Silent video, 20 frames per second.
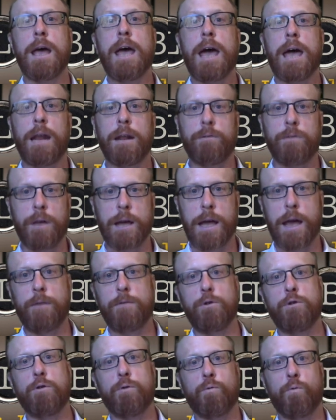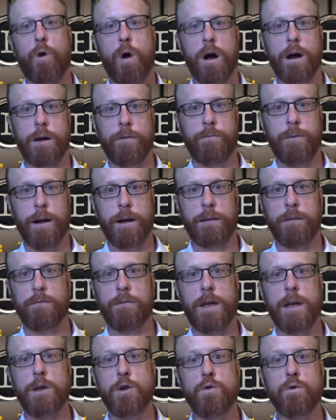And if they gave you the wrong effective
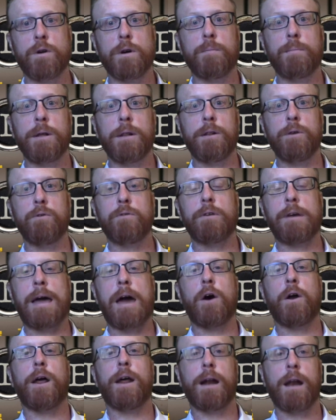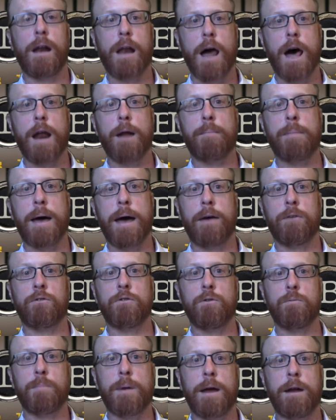date, you could be losing out on a lot of past
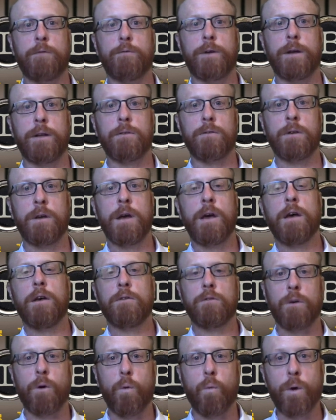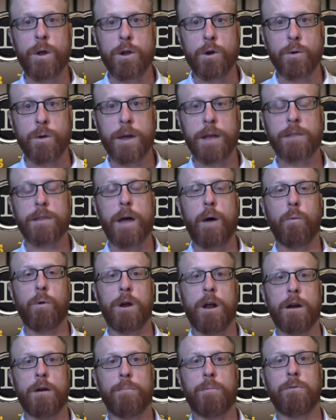due benefits. So when you get that
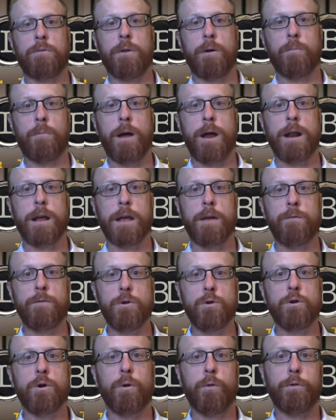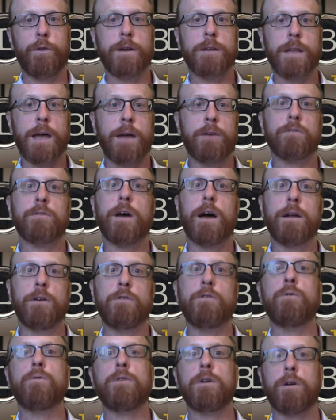100% rating, if you don't think they assigned
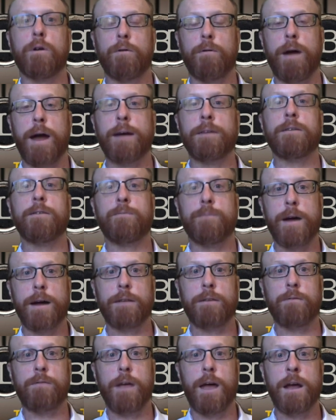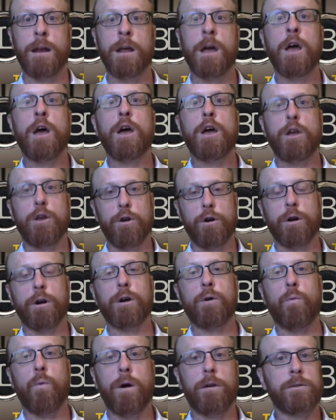you the correct effective date, you're going
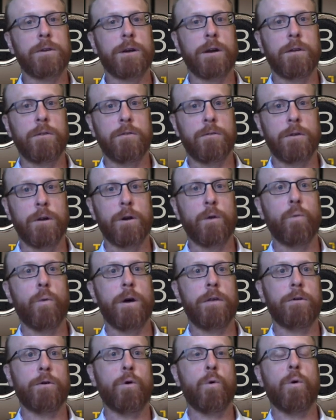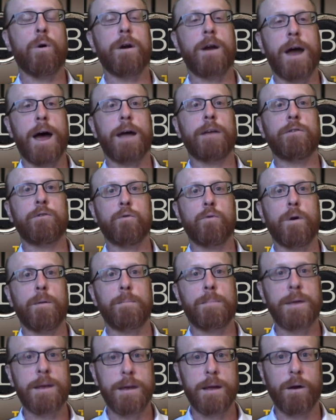to want to consider whether or not to
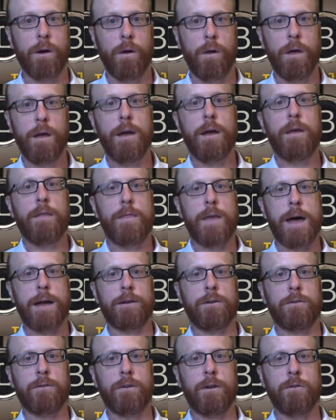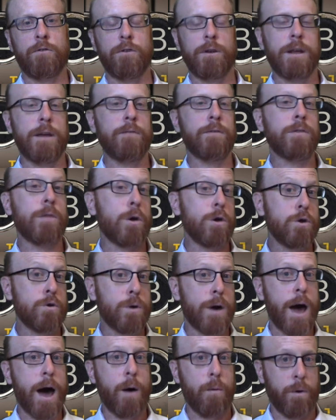appeal that decision. Even though you
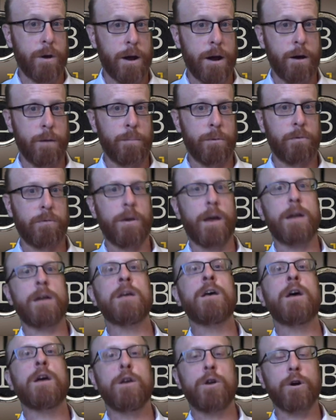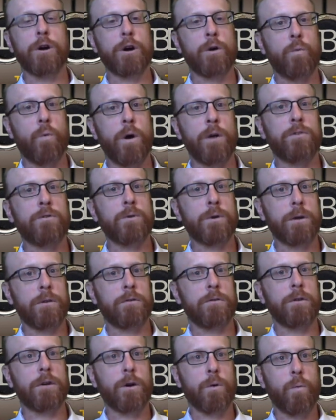got 100%, you're going to want to
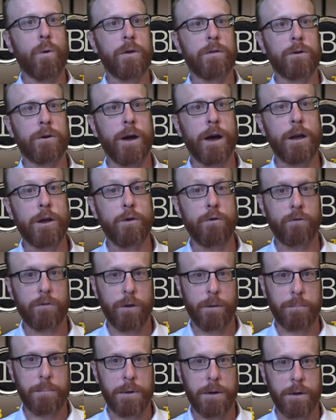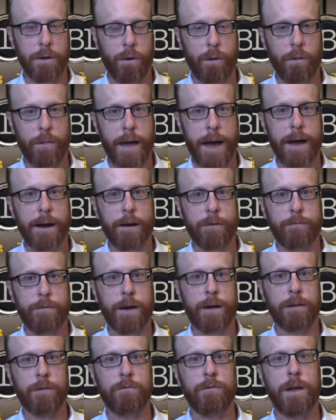consider whether or not you should appeal that
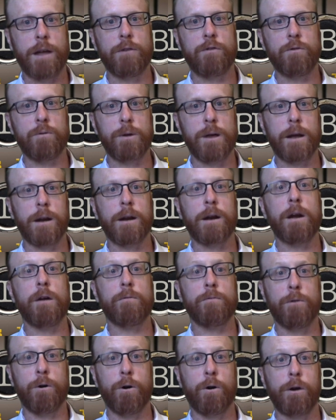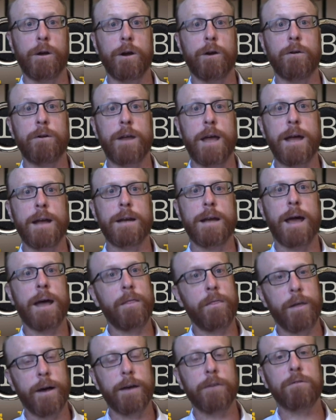effective date to get an earlier date
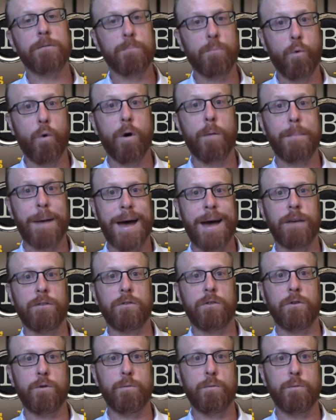and thus more past due